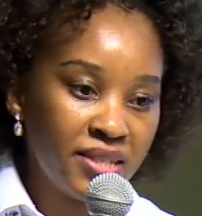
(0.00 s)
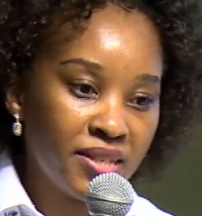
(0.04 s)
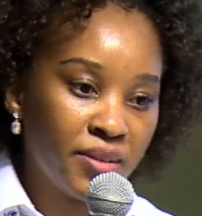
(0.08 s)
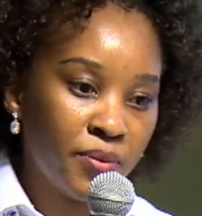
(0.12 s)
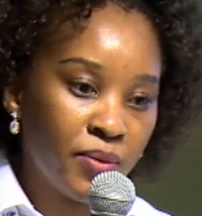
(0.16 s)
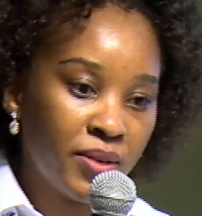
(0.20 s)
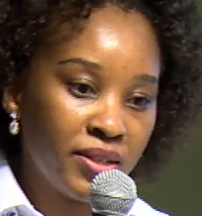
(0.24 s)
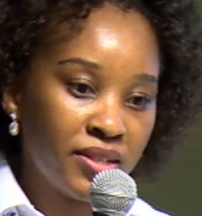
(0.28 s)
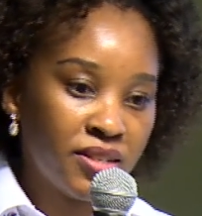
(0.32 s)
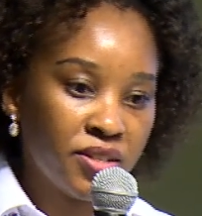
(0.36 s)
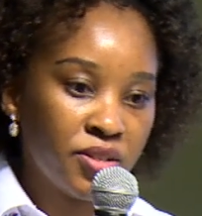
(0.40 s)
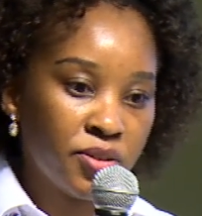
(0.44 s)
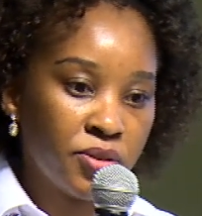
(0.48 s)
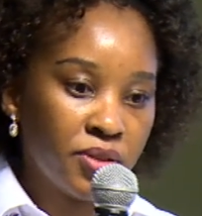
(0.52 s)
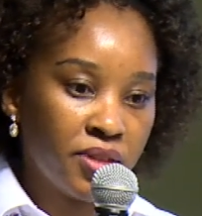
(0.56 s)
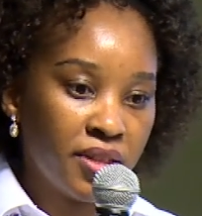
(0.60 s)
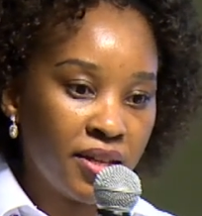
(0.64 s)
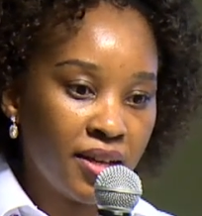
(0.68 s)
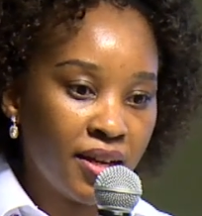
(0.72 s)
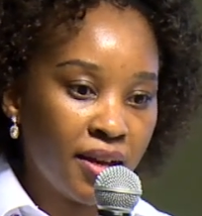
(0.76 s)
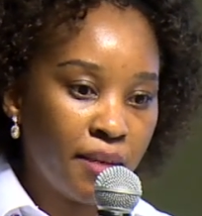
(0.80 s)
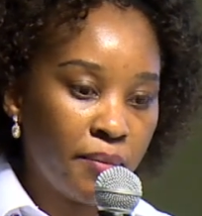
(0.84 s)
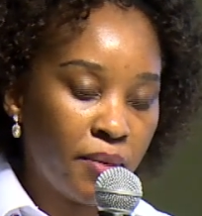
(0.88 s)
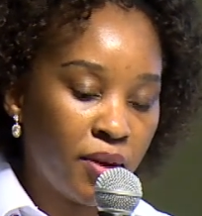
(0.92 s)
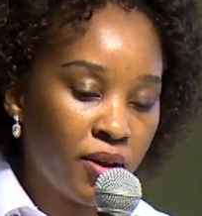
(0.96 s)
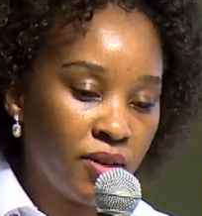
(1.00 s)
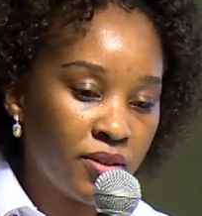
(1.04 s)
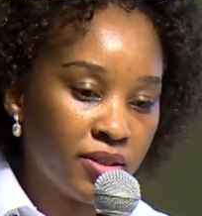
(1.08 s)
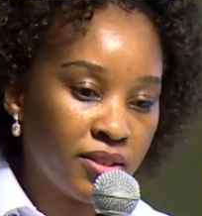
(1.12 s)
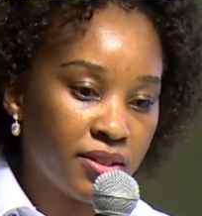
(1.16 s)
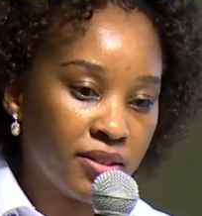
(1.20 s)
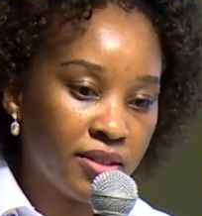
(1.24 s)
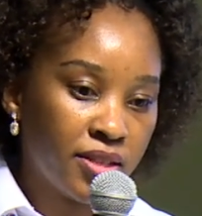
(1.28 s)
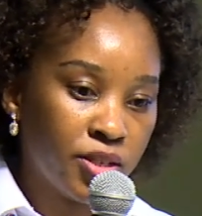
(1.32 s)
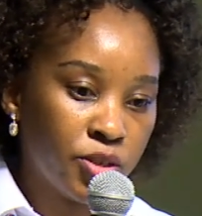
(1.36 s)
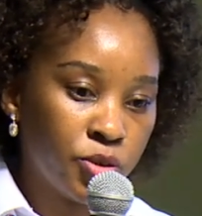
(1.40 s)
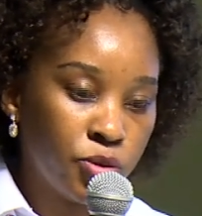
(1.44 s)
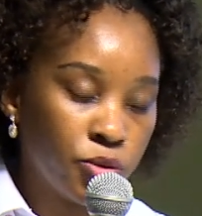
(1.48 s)
I want us to think about
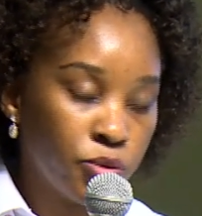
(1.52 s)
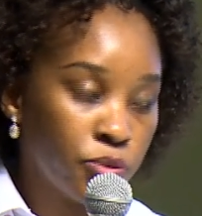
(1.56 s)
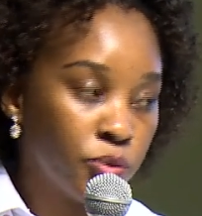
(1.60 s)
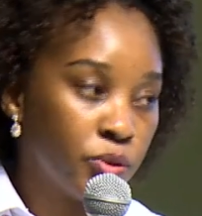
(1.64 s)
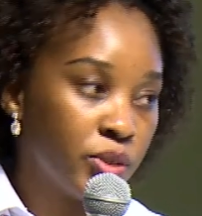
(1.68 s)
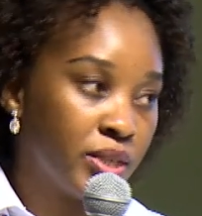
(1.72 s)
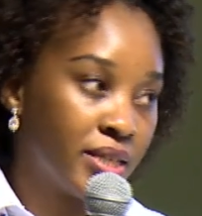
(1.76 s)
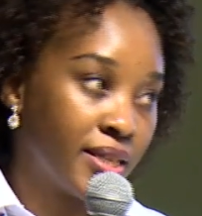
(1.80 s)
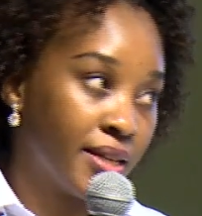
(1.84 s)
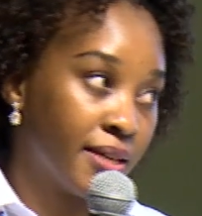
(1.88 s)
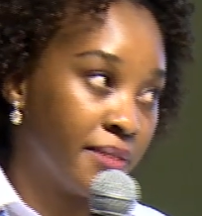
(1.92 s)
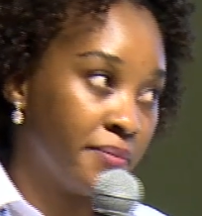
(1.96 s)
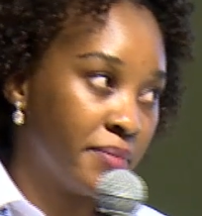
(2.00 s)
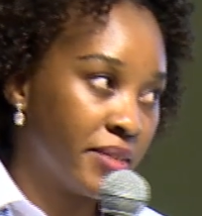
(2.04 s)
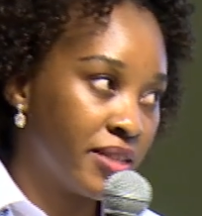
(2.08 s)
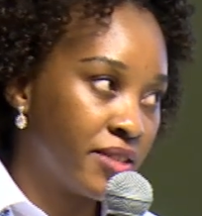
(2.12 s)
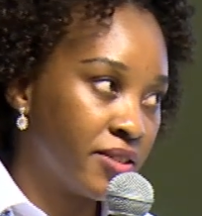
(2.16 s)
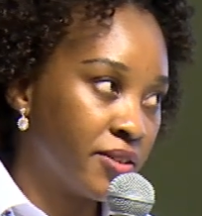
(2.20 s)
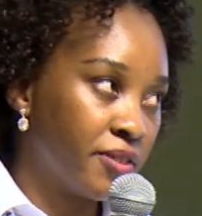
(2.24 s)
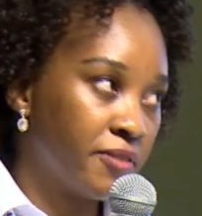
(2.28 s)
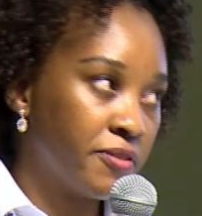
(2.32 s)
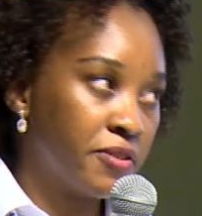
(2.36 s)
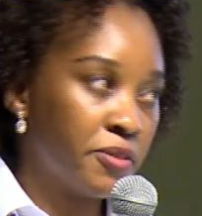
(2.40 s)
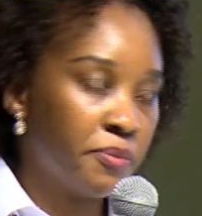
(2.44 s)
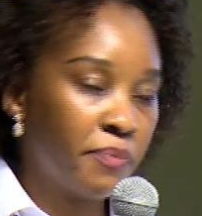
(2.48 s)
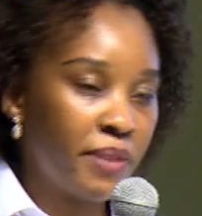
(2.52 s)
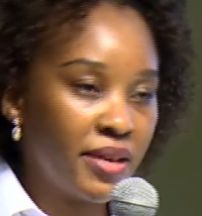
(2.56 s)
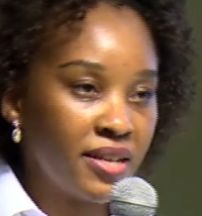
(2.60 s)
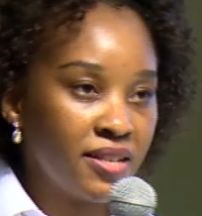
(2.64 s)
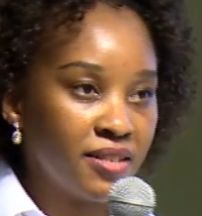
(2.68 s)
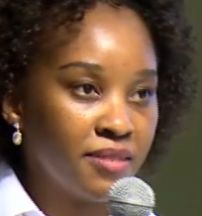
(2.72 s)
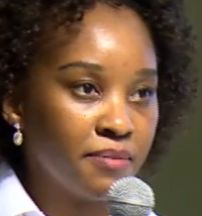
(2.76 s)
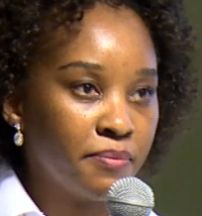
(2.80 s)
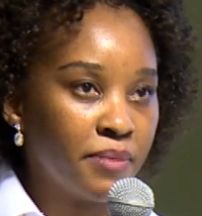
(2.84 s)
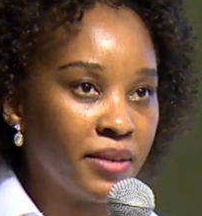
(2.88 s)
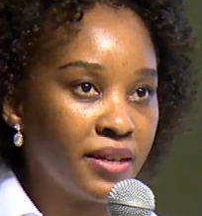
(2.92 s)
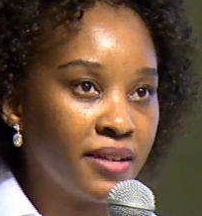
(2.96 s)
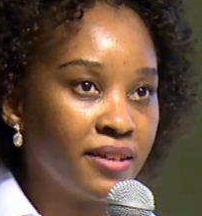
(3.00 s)
the two segments of
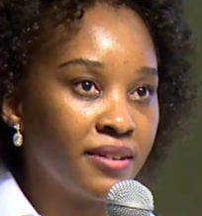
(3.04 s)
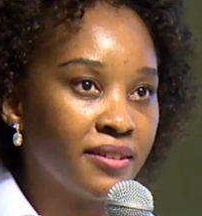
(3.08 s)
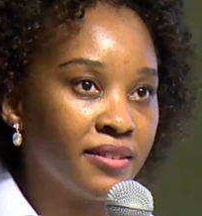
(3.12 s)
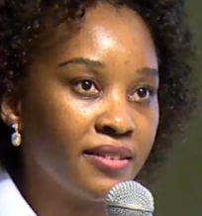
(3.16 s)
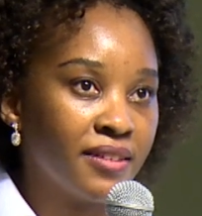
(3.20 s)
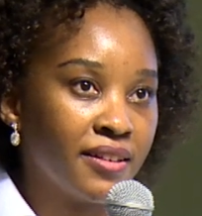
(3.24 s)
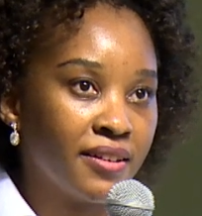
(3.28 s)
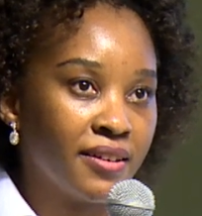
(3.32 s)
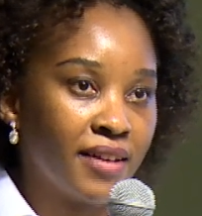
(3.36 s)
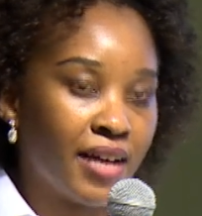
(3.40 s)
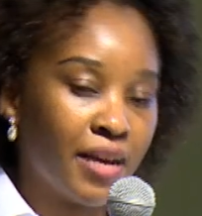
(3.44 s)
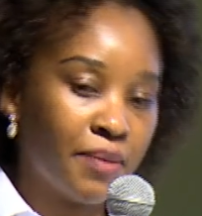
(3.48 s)
space being the